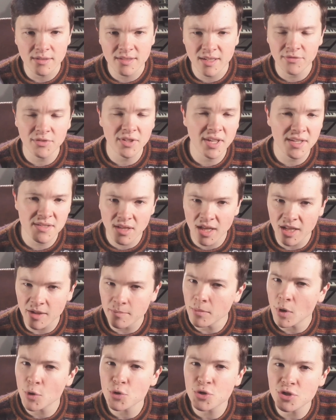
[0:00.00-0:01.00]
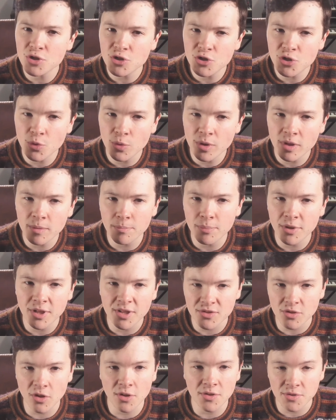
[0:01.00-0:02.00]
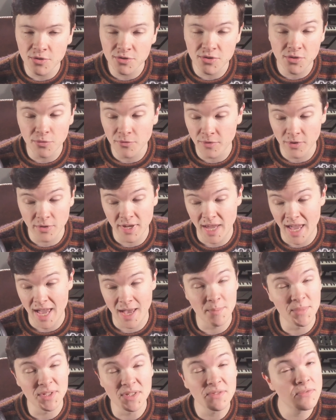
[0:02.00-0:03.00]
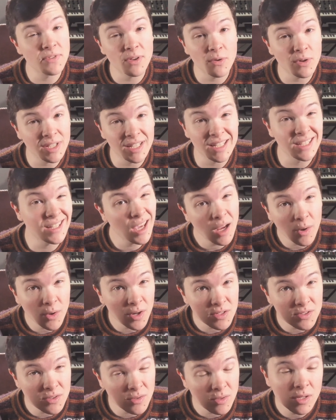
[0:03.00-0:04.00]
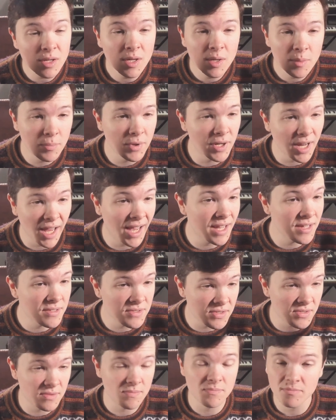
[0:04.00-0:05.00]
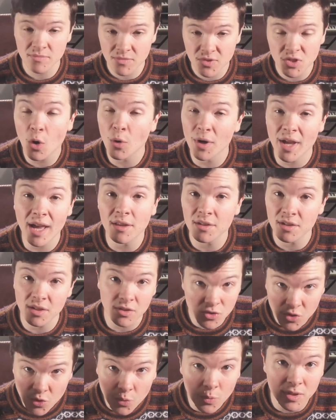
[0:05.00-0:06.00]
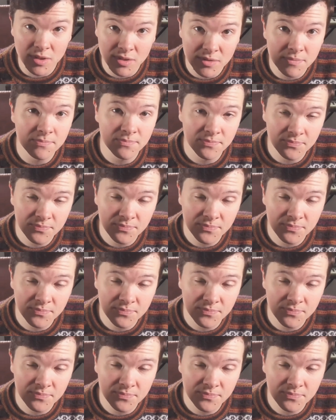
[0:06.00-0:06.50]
definitely has a lot of motion to it, but is also very atmospheric in character, but has tonality to it.